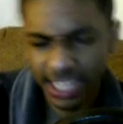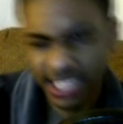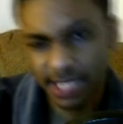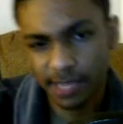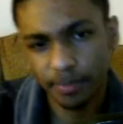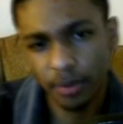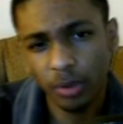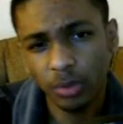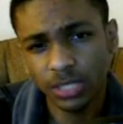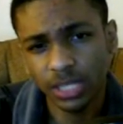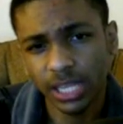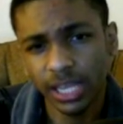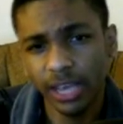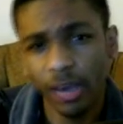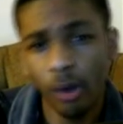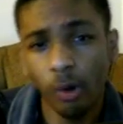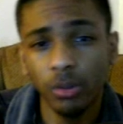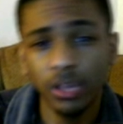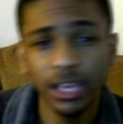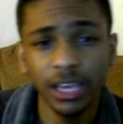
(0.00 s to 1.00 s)
supposedly
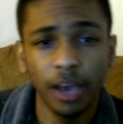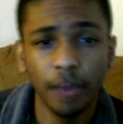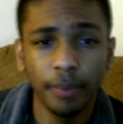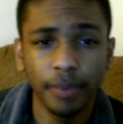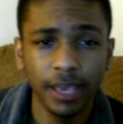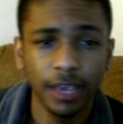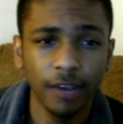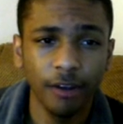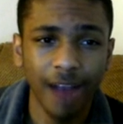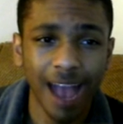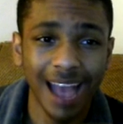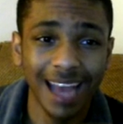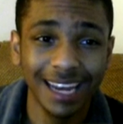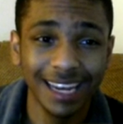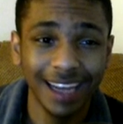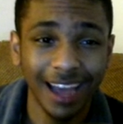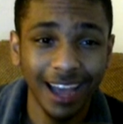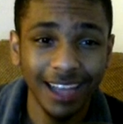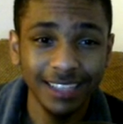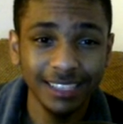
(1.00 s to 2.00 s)
only appear at
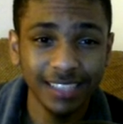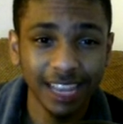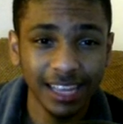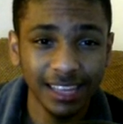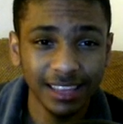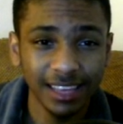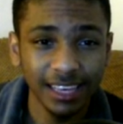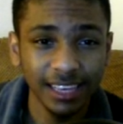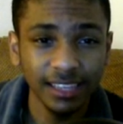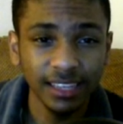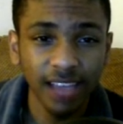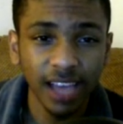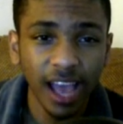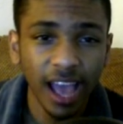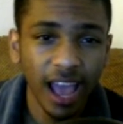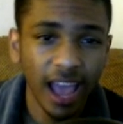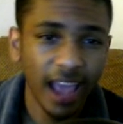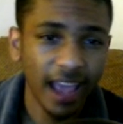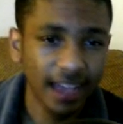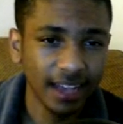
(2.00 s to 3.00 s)
night, I think,
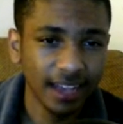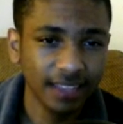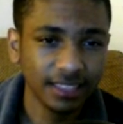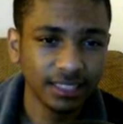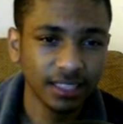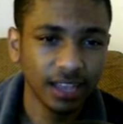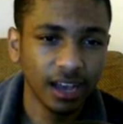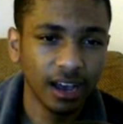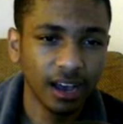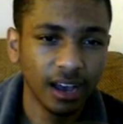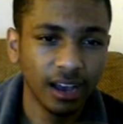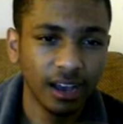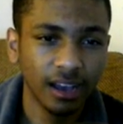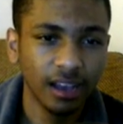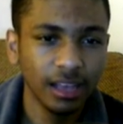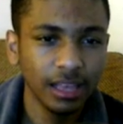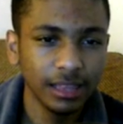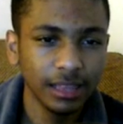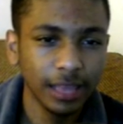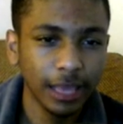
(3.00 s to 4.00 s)
and
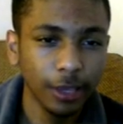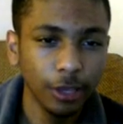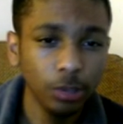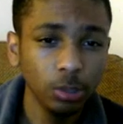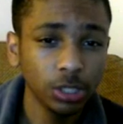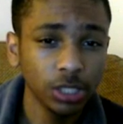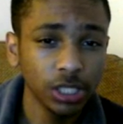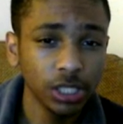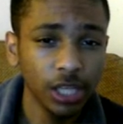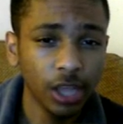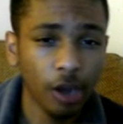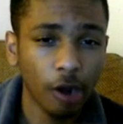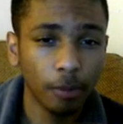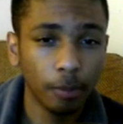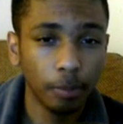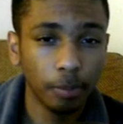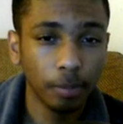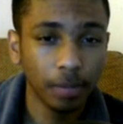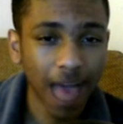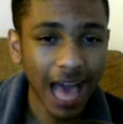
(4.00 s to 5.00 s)
they usually are
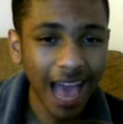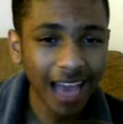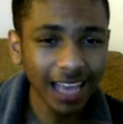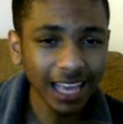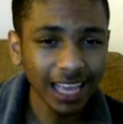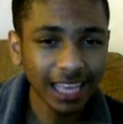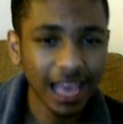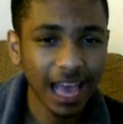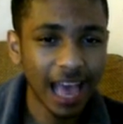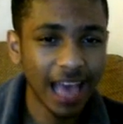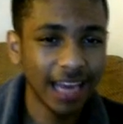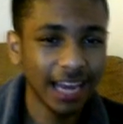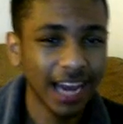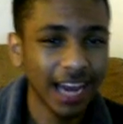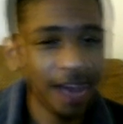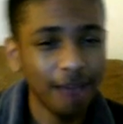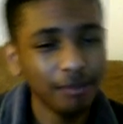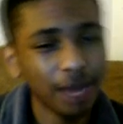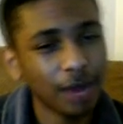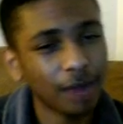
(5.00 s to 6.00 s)
black, and
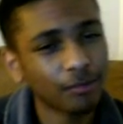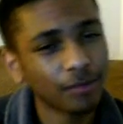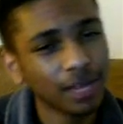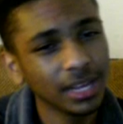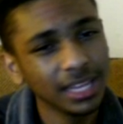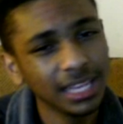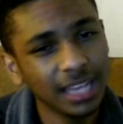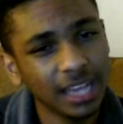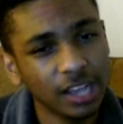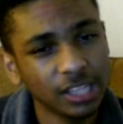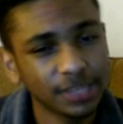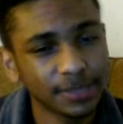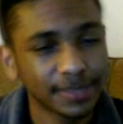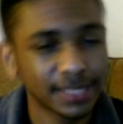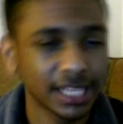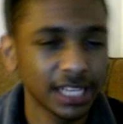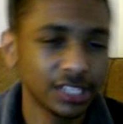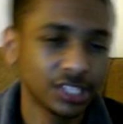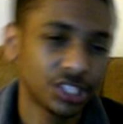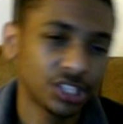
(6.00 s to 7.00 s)
I'm not really
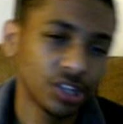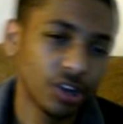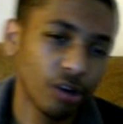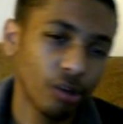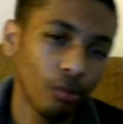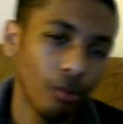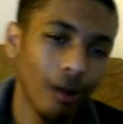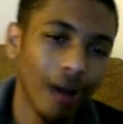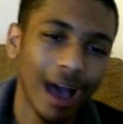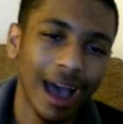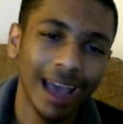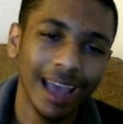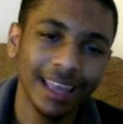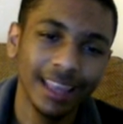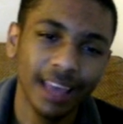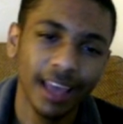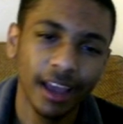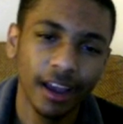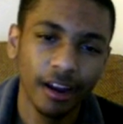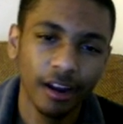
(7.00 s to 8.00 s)
100% sure
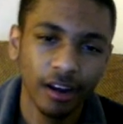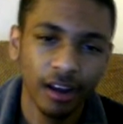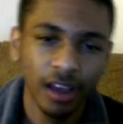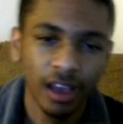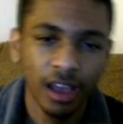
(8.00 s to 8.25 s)
why they're